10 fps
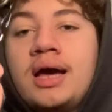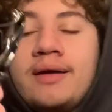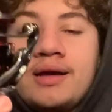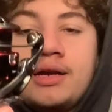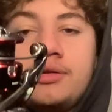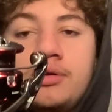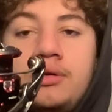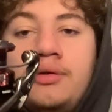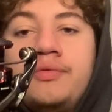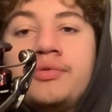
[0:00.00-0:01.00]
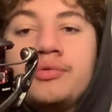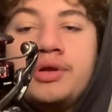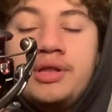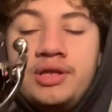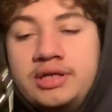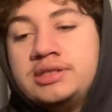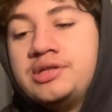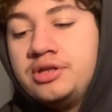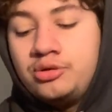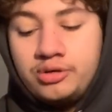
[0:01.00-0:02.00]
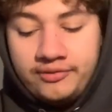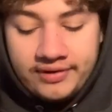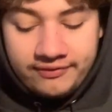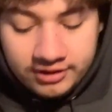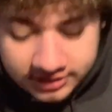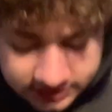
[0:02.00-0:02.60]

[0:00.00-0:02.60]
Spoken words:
I've got a total of 3 of these in the 2500